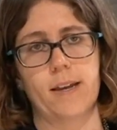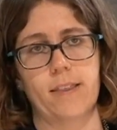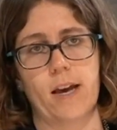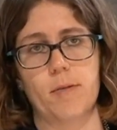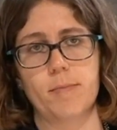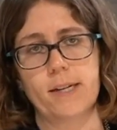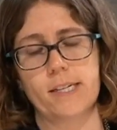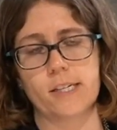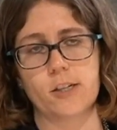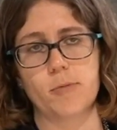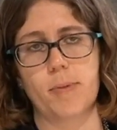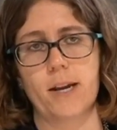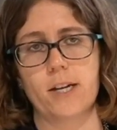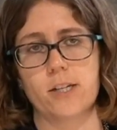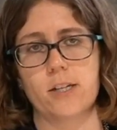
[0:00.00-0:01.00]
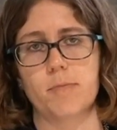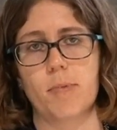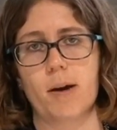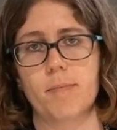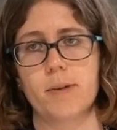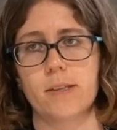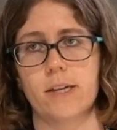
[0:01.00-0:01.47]
and that means their
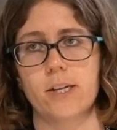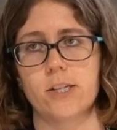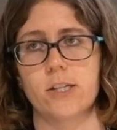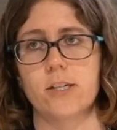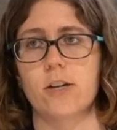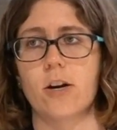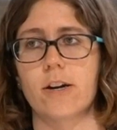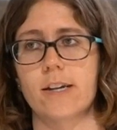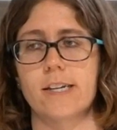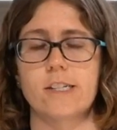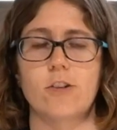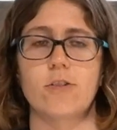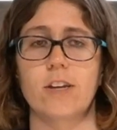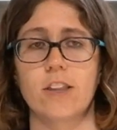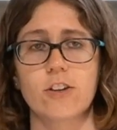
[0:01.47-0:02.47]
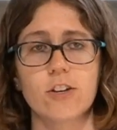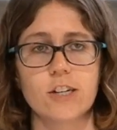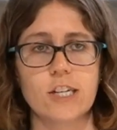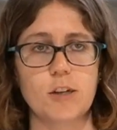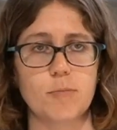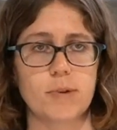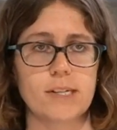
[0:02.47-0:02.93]
patient population target is only
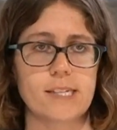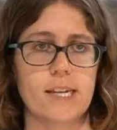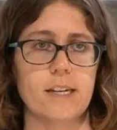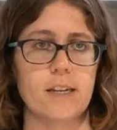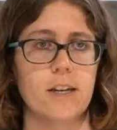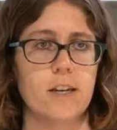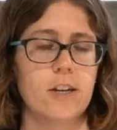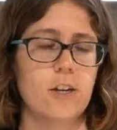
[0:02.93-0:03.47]
13%,